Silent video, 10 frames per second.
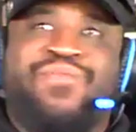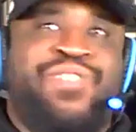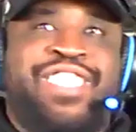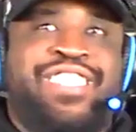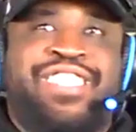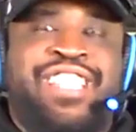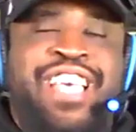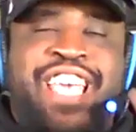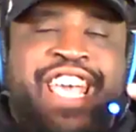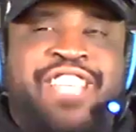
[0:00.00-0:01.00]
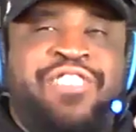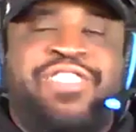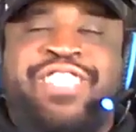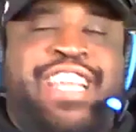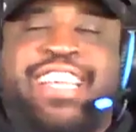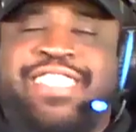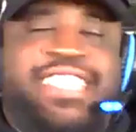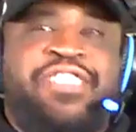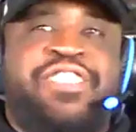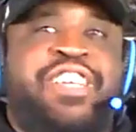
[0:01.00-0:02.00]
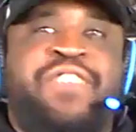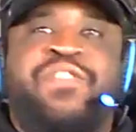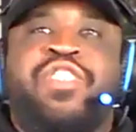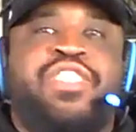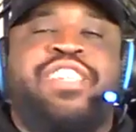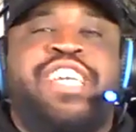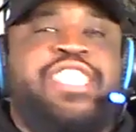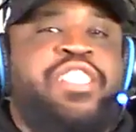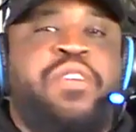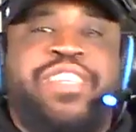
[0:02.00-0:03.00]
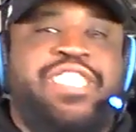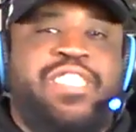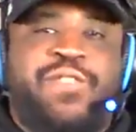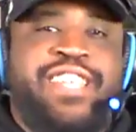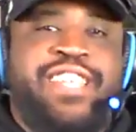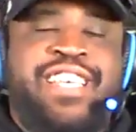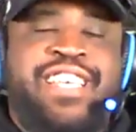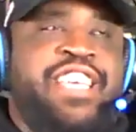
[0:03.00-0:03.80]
just you like I say, if you just look at Jerry West's face,